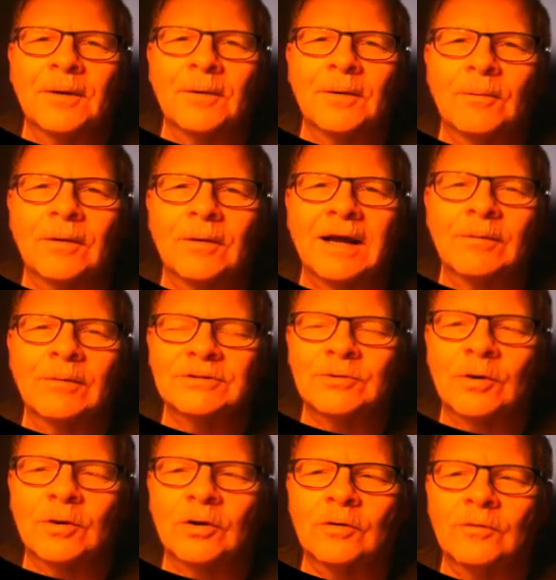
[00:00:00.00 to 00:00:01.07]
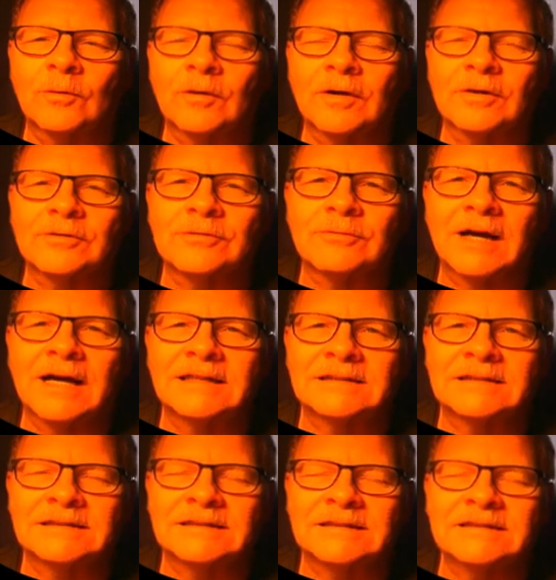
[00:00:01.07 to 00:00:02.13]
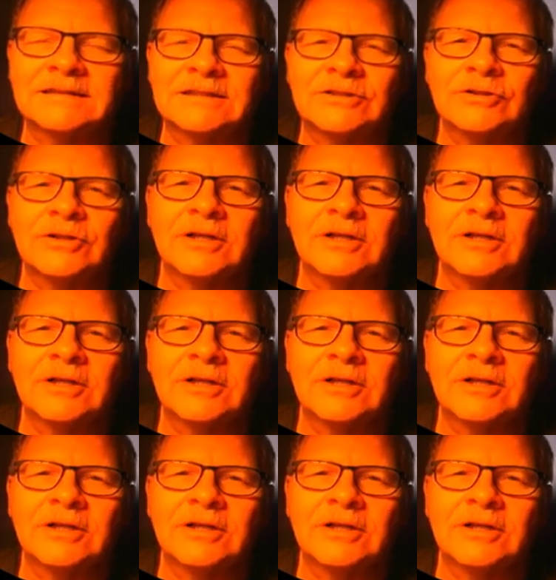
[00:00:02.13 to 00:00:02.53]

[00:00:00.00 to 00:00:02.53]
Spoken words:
when I was going over one of those rises, he says,